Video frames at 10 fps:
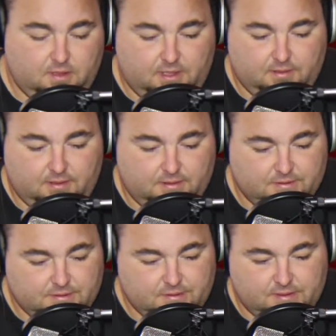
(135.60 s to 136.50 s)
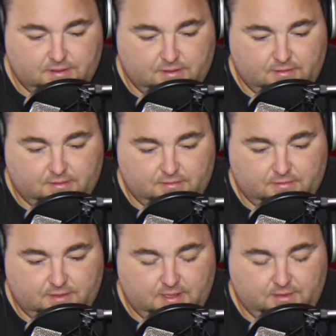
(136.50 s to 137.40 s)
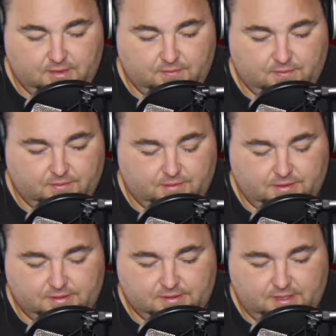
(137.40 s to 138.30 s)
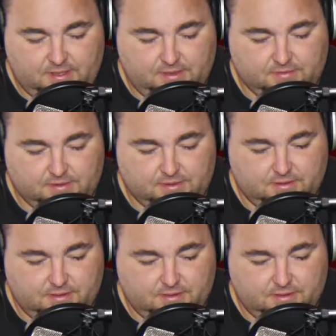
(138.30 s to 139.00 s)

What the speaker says: and they just they end up on these teams, and